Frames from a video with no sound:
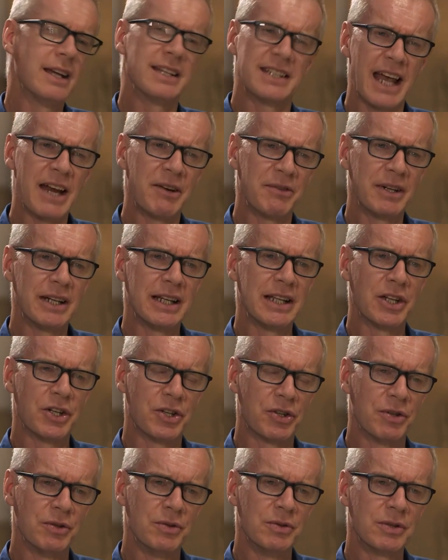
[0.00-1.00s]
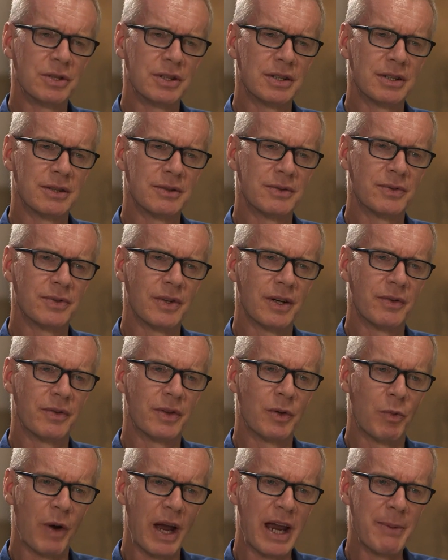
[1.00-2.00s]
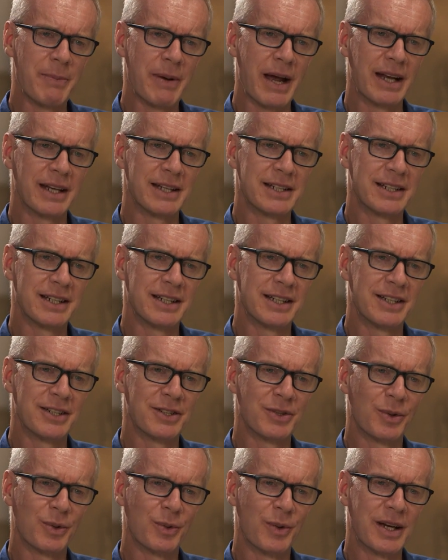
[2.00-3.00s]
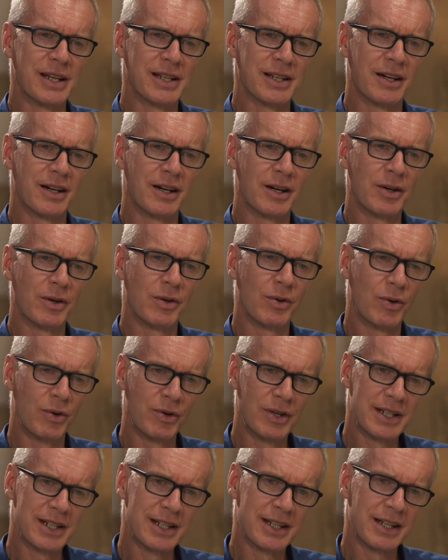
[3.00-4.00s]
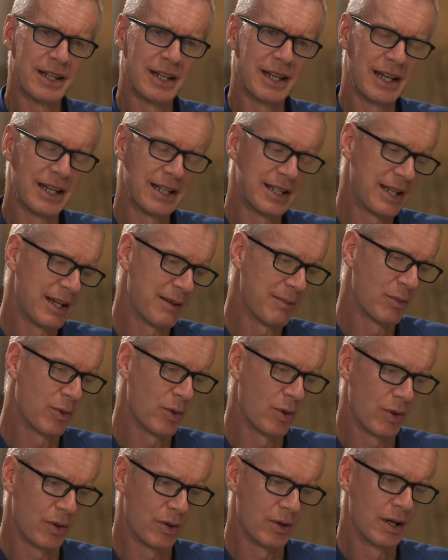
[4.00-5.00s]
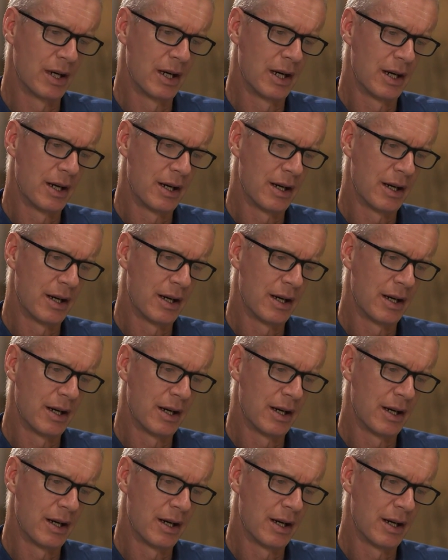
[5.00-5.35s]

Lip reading: Is that really the truth of the way Palestinians always are? Or is it more